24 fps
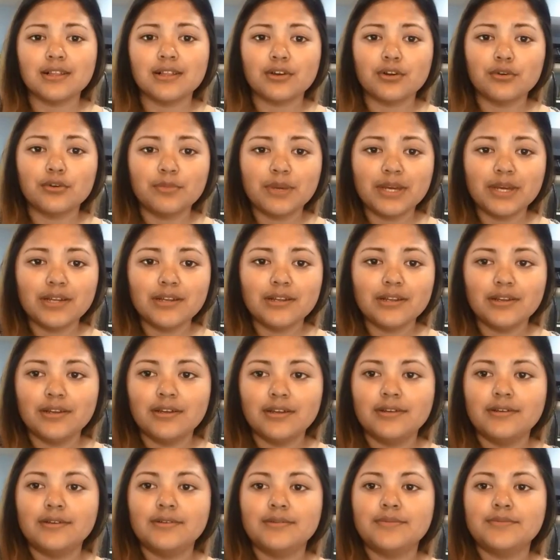little bit.
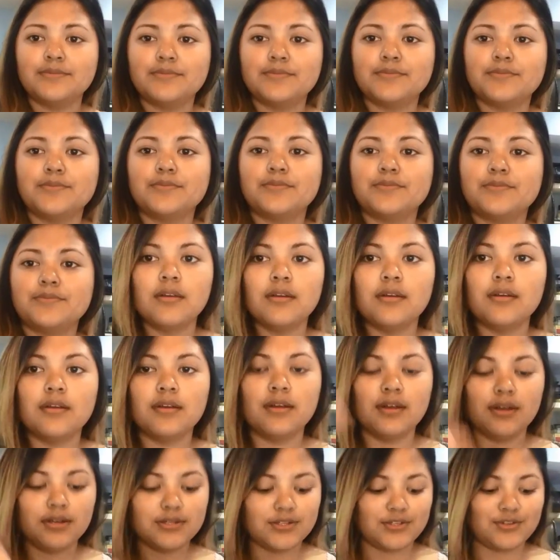
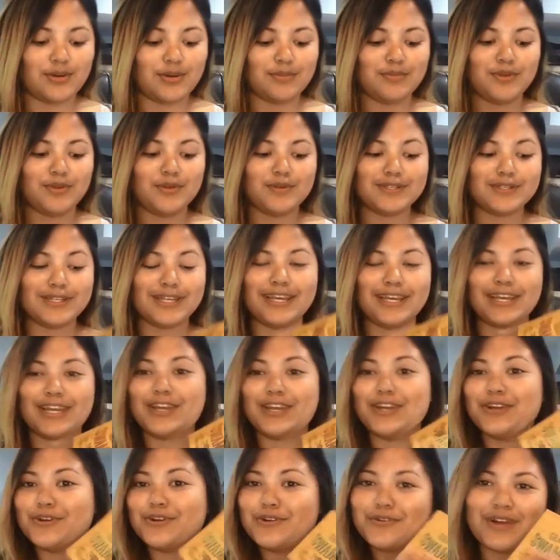So I'm
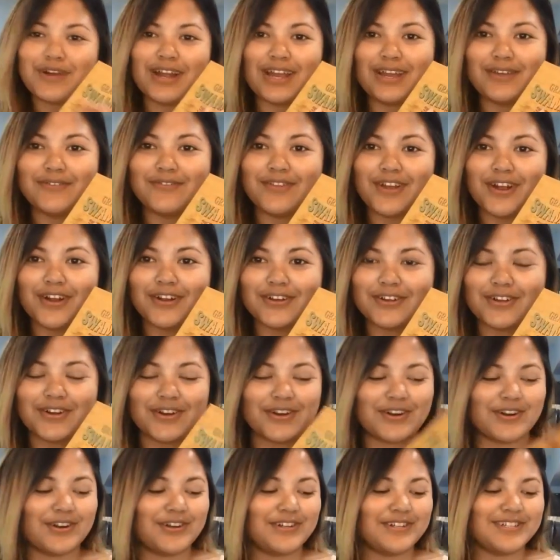using Graveyard
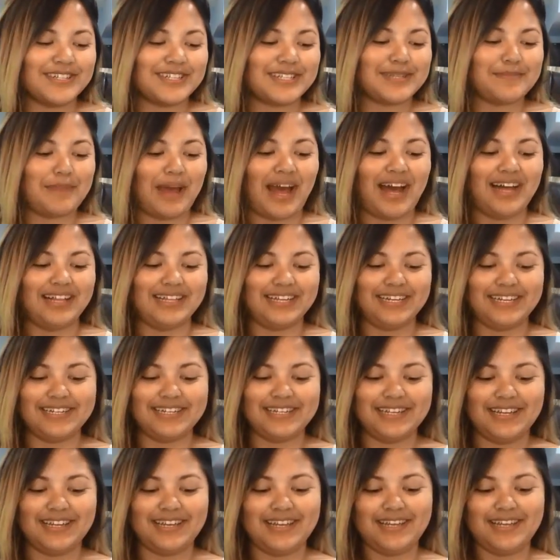Girls palette,
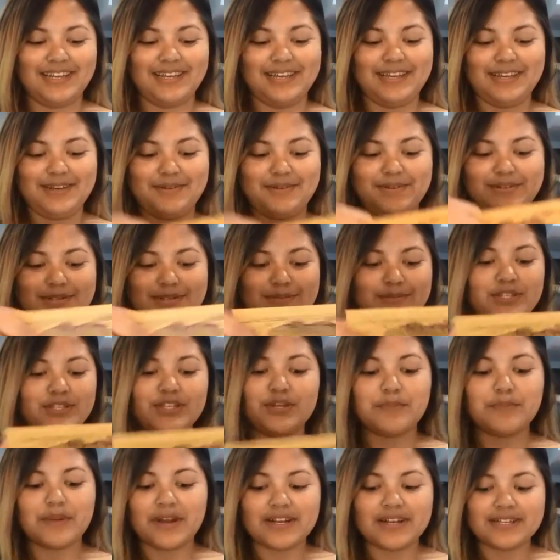which I'm
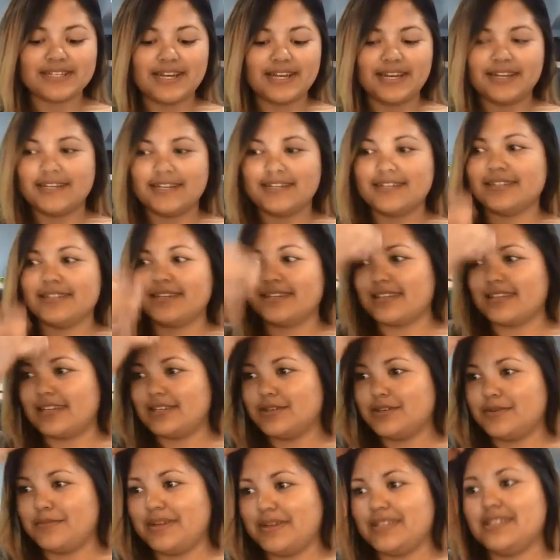super excited because I
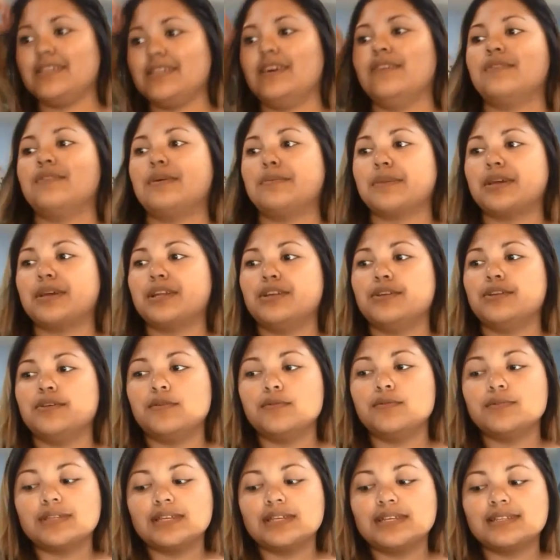told myself I'm gonna
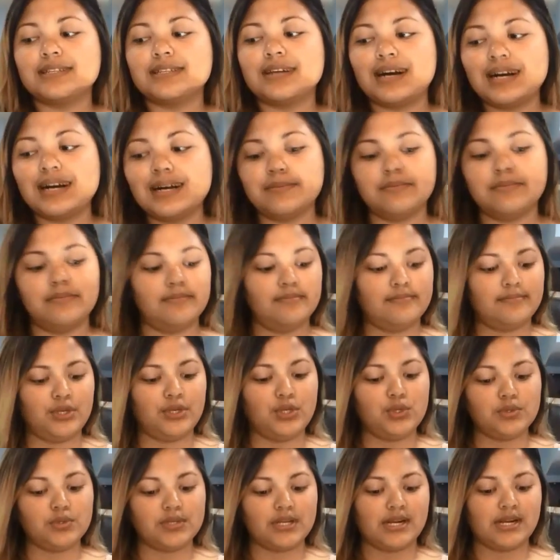use this up,
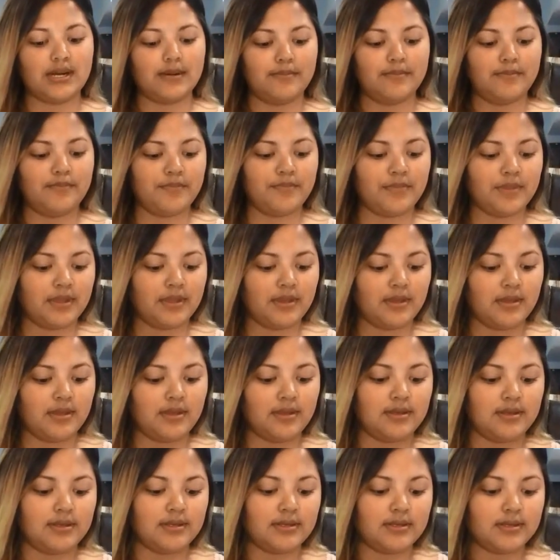use it up.
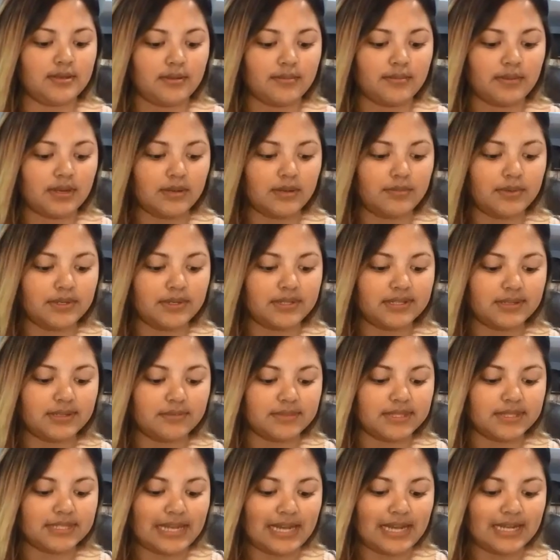So I'm gonna put
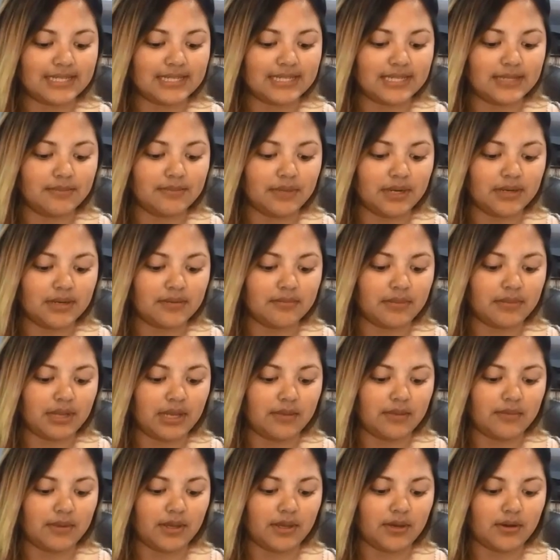some Sassy Bun
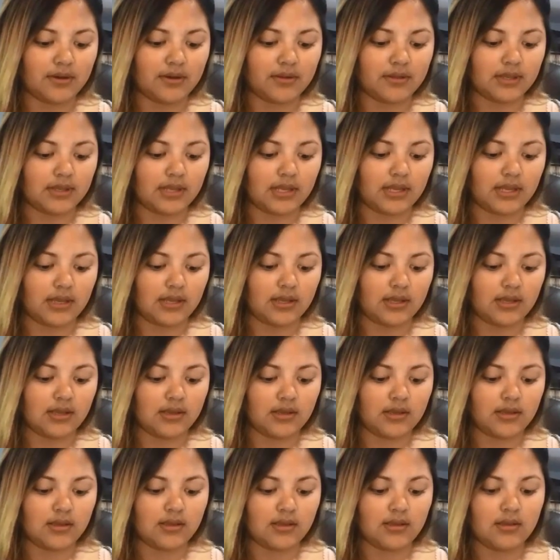maybe on the
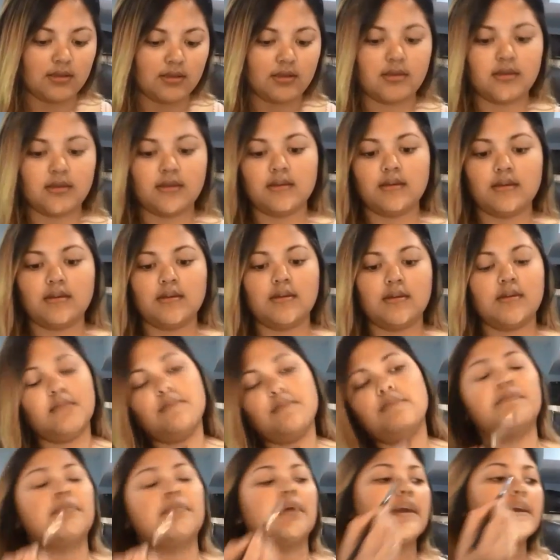
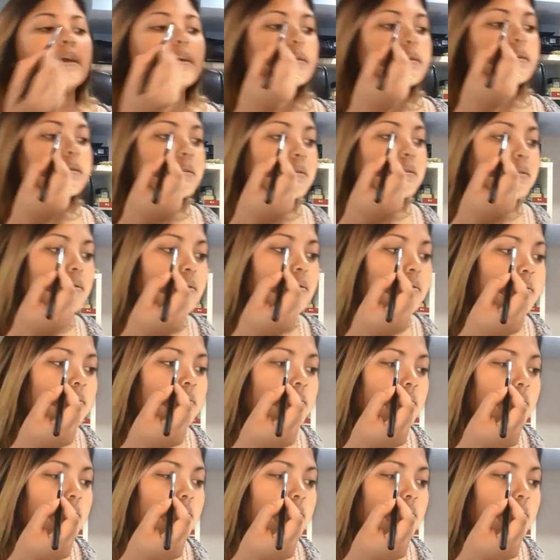base.